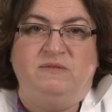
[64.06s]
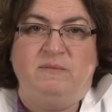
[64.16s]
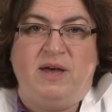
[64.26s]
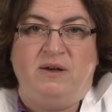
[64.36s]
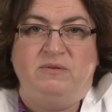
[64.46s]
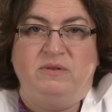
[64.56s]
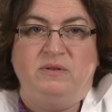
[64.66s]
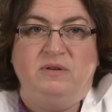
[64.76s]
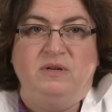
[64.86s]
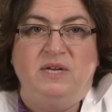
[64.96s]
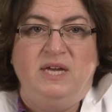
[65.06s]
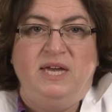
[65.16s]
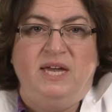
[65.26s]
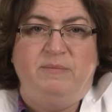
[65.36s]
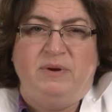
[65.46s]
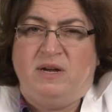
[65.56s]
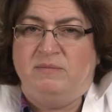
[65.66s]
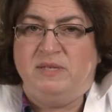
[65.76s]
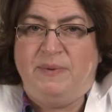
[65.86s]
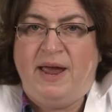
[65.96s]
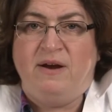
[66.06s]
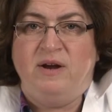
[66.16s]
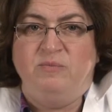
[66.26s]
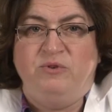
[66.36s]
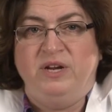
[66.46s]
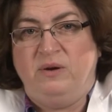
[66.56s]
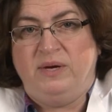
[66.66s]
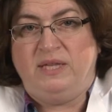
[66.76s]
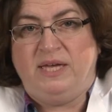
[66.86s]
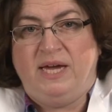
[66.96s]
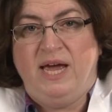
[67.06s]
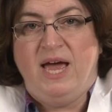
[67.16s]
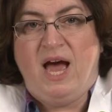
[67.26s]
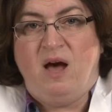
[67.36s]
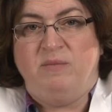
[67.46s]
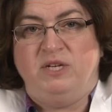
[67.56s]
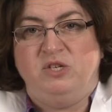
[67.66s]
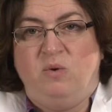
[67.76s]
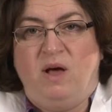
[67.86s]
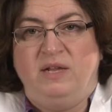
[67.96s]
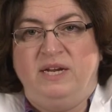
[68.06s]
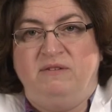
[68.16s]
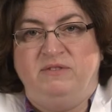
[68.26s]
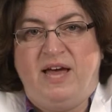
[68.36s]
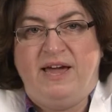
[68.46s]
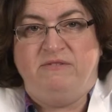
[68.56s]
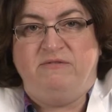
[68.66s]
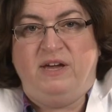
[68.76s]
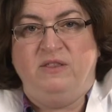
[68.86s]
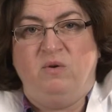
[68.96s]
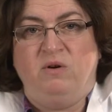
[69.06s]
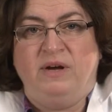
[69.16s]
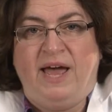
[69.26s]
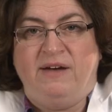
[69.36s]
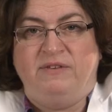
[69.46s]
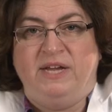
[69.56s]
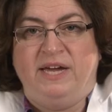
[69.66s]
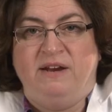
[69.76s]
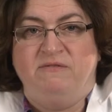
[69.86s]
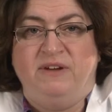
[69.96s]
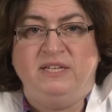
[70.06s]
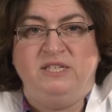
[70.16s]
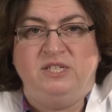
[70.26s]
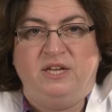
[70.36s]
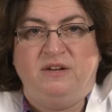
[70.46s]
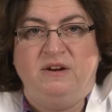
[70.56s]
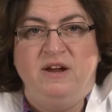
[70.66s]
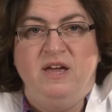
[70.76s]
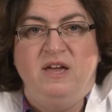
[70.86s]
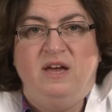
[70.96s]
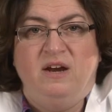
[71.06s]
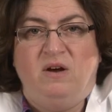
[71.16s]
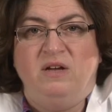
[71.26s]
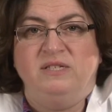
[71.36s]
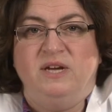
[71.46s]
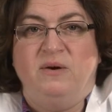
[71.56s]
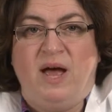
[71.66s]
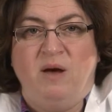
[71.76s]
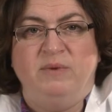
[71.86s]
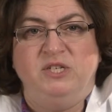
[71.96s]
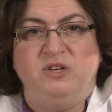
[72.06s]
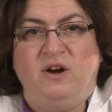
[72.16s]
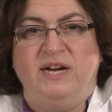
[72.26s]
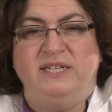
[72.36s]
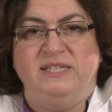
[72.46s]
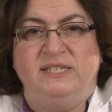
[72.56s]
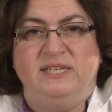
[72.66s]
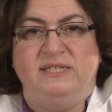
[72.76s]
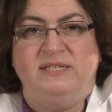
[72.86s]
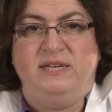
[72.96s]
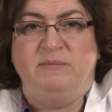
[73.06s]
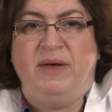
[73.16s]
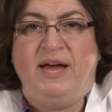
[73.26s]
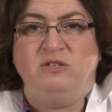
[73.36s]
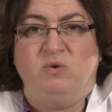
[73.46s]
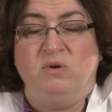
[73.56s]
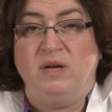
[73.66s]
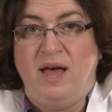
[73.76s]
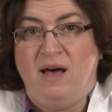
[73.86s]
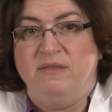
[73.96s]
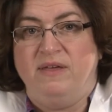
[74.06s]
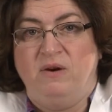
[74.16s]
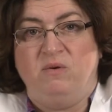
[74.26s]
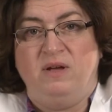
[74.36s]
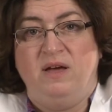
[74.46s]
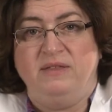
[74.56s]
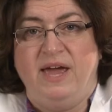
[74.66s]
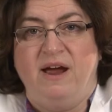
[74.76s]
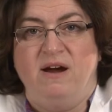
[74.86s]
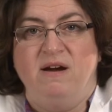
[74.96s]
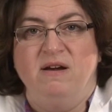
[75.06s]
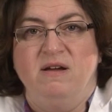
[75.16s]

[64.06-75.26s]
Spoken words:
of the mouth. It becomes apparent pretty quickly how much quality of life and the oral cavity can affect each other, and also how much chronic diseases impact oral health and oral health care.